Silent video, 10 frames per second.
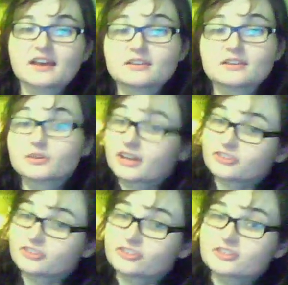and
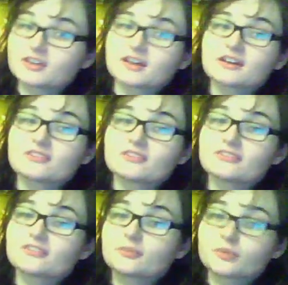location
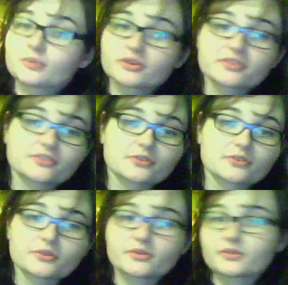of birth
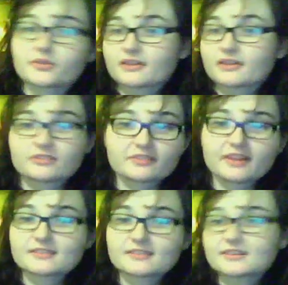or of an
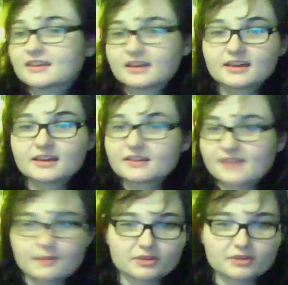event
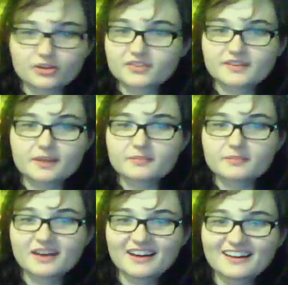happening all the time.